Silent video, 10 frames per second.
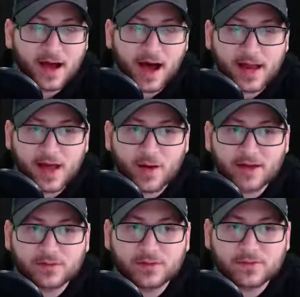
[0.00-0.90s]
Now, I've
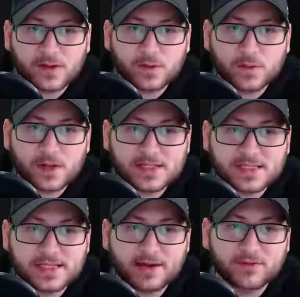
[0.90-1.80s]
reviewed
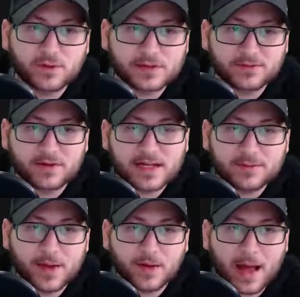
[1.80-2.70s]
several different
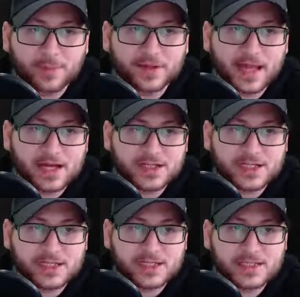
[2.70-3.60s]
email
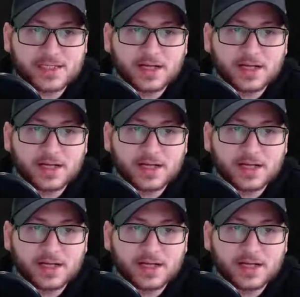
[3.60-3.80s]
applications.